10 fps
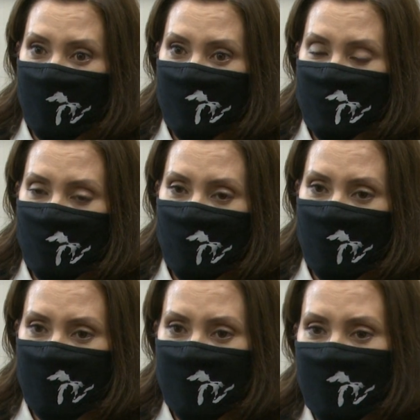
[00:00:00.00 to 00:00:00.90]
And so the
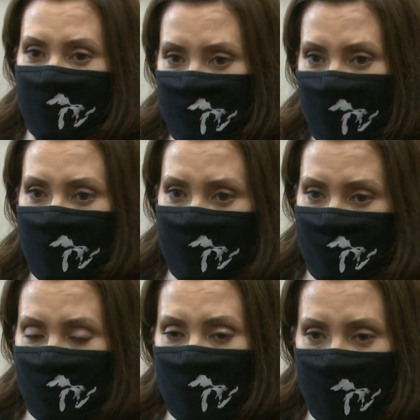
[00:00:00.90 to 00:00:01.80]
fact that kids aren't in
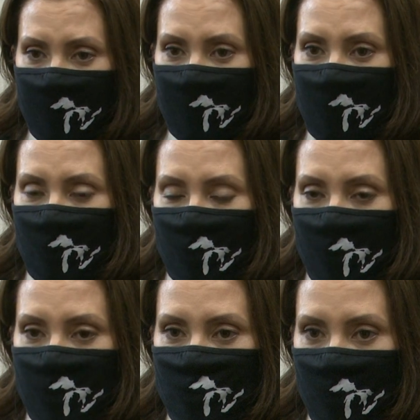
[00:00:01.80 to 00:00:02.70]
school right now,
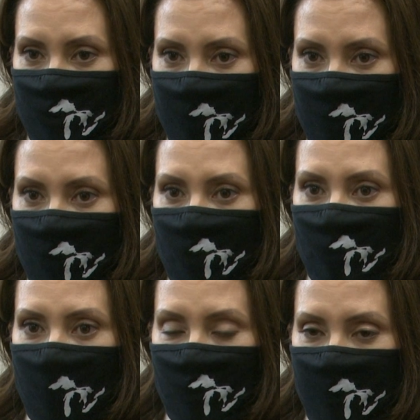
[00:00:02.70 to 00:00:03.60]
it shows that the local
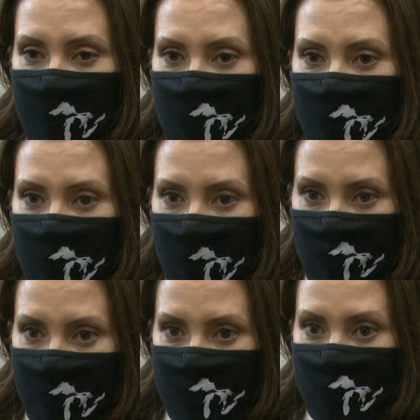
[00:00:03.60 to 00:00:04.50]
public health
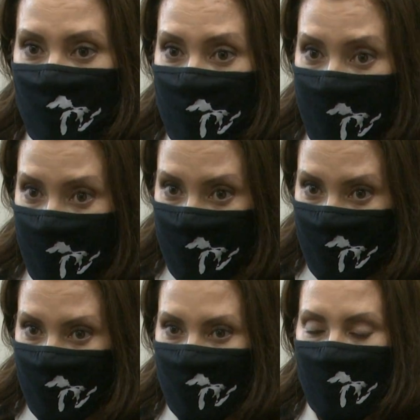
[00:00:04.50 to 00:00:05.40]
department is doing what they need to
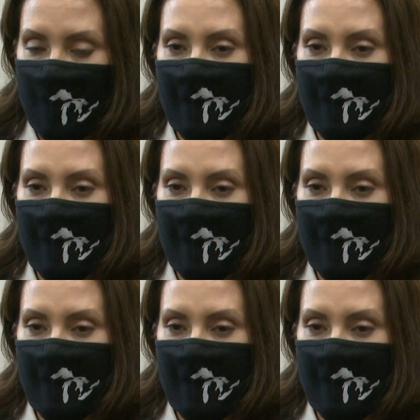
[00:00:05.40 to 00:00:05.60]
do.